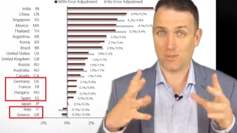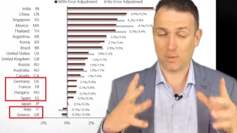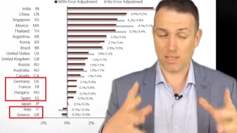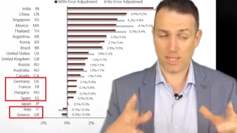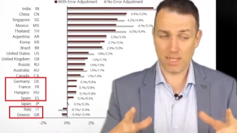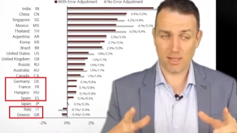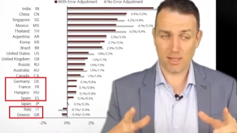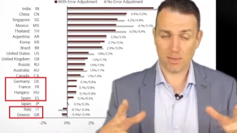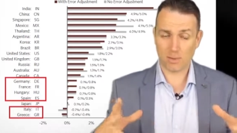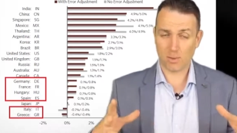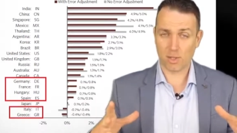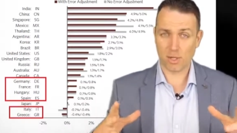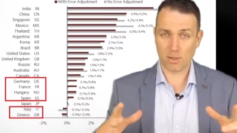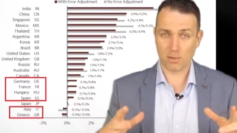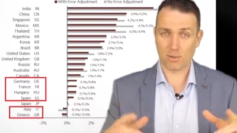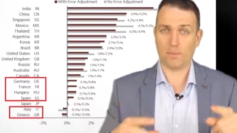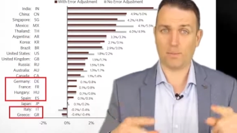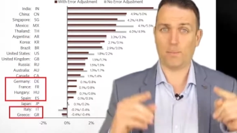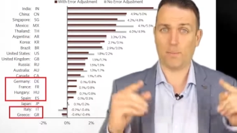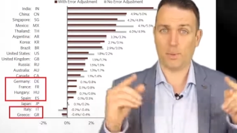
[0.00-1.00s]
real
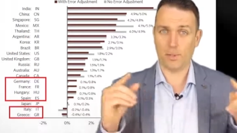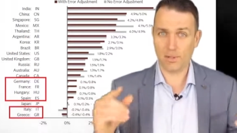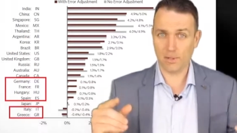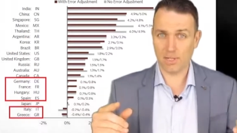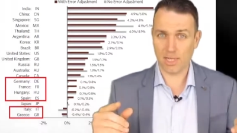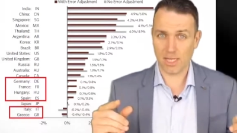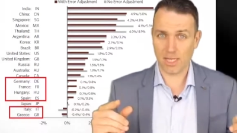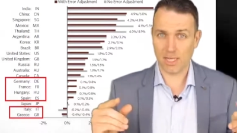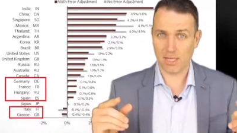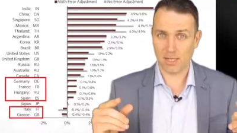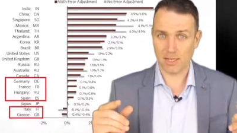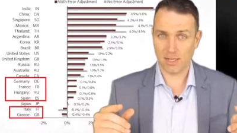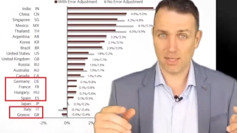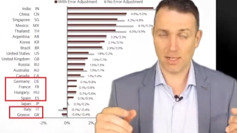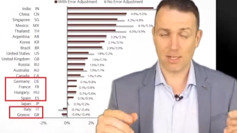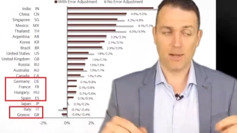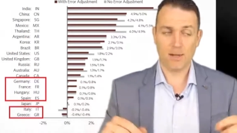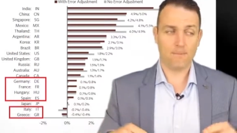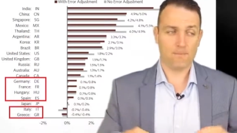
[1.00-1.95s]
growth per year